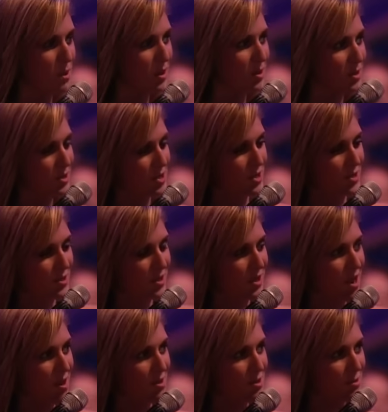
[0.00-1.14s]
Olivia? Michael Junior,
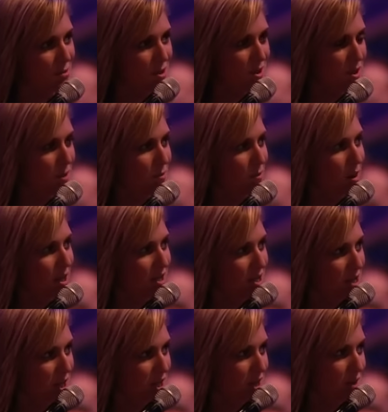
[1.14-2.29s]
I was wondering, why'd the
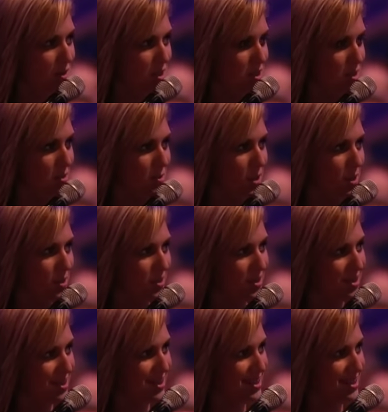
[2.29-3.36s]
chicken cross the road?